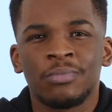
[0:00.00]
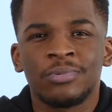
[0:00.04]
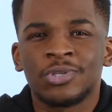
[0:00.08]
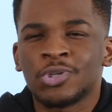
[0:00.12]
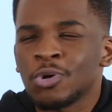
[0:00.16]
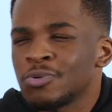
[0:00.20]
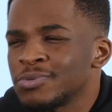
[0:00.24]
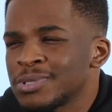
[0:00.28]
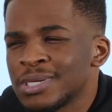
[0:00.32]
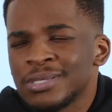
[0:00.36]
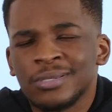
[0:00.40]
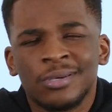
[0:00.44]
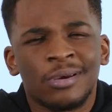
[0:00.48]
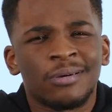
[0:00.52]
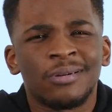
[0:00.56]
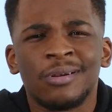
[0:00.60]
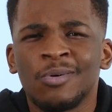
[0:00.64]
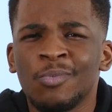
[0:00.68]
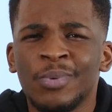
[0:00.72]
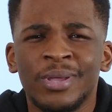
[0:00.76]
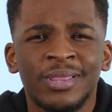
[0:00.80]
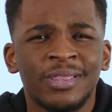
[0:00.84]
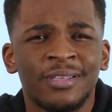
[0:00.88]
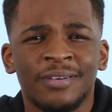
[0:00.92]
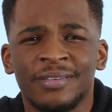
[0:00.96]
Jose is going to
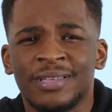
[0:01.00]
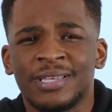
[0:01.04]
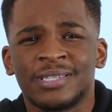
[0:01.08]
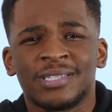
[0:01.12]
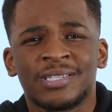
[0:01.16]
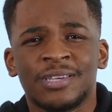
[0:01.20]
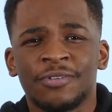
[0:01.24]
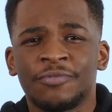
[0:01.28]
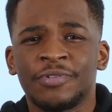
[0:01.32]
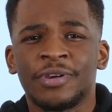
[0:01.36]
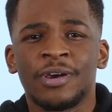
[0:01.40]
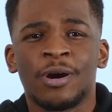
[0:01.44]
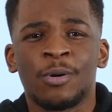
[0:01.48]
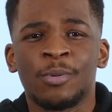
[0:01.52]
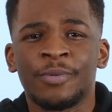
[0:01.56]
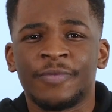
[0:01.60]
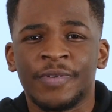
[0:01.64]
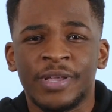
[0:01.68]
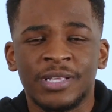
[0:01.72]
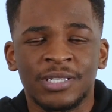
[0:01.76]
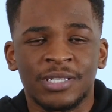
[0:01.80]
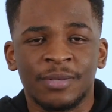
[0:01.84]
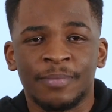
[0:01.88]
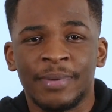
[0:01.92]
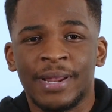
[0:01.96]
win the Serie A with
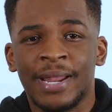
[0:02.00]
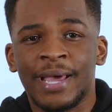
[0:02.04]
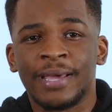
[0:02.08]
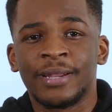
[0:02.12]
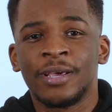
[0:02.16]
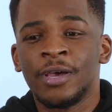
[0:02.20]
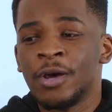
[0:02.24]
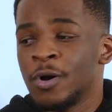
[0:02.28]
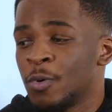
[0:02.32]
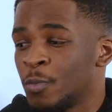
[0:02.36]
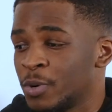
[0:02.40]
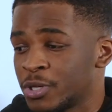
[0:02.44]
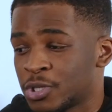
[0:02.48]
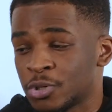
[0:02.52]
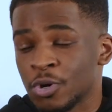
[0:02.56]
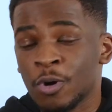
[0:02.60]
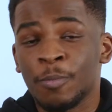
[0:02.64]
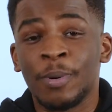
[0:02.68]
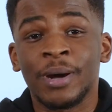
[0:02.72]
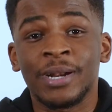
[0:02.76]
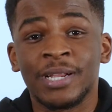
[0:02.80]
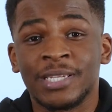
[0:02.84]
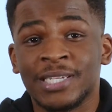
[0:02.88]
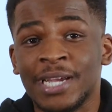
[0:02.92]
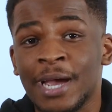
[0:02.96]
Inter Milan. We talk
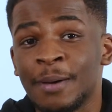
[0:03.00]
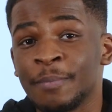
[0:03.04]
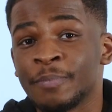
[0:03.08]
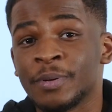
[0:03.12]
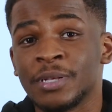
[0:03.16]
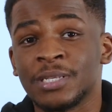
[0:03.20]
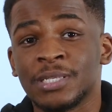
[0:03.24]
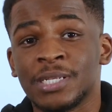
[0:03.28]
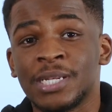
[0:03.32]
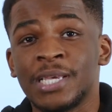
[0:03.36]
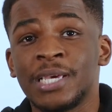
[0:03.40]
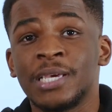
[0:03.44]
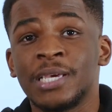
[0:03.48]
about the Champions League.